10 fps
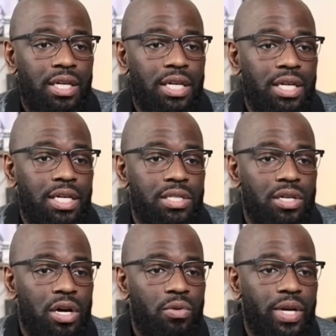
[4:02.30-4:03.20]
keys
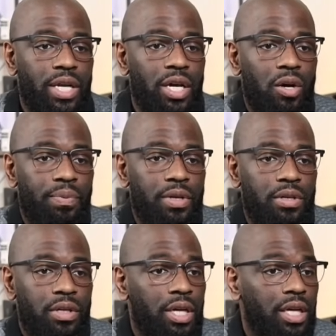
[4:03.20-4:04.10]
already help
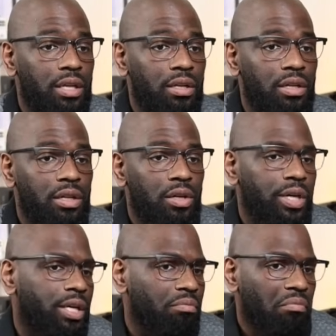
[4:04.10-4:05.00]
in
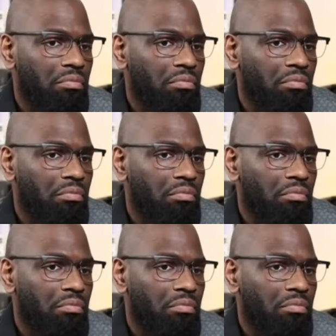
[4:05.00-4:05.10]
learning?